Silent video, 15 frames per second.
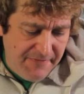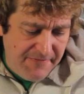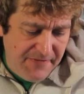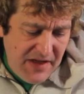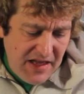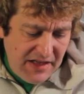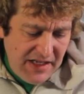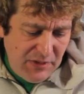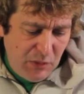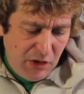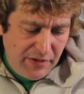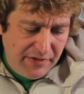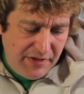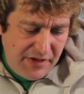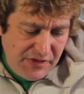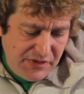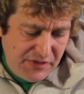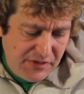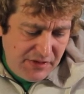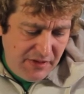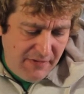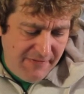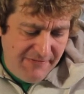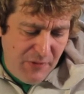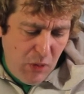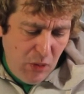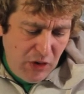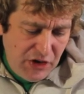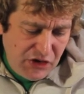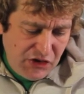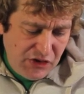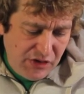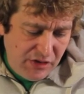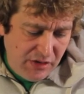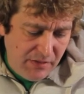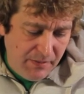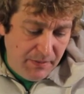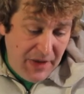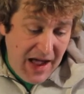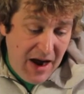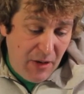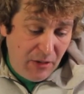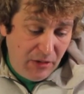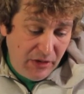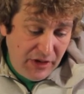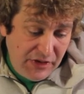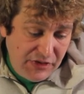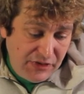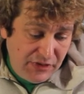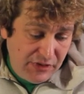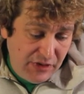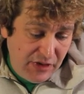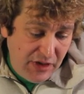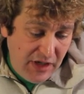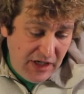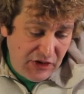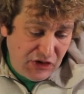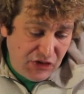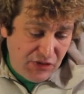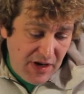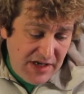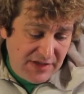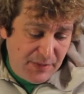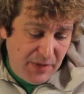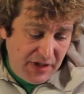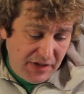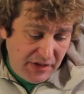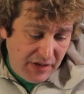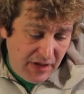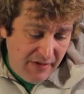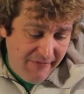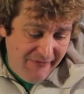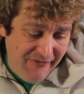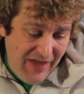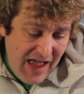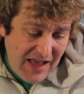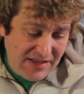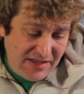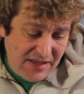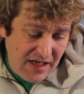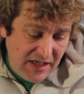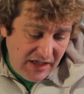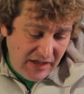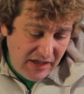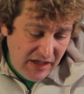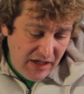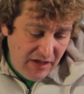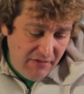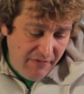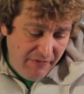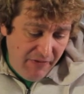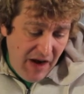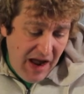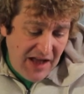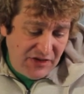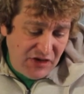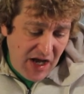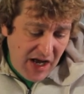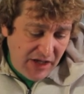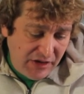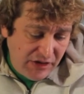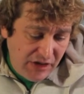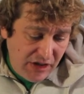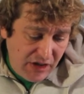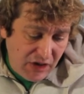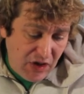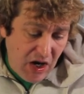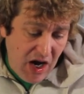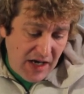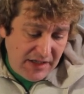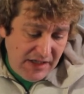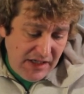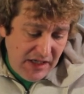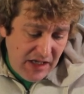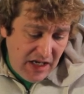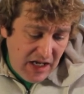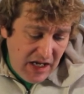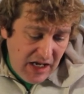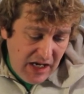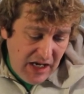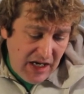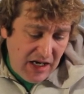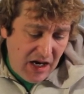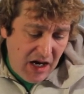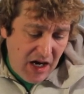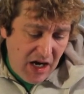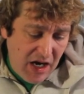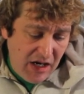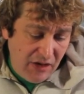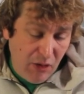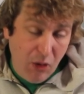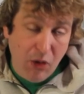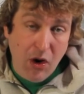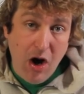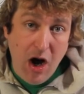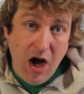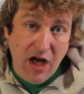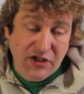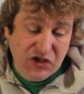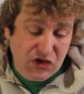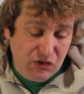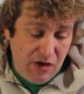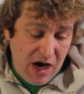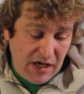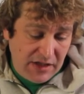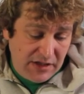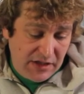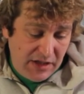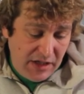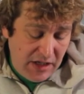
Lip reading: feeling worthless, foolish, powerless, entracement, fascinated, fragile, cocky, in awe or awestruck,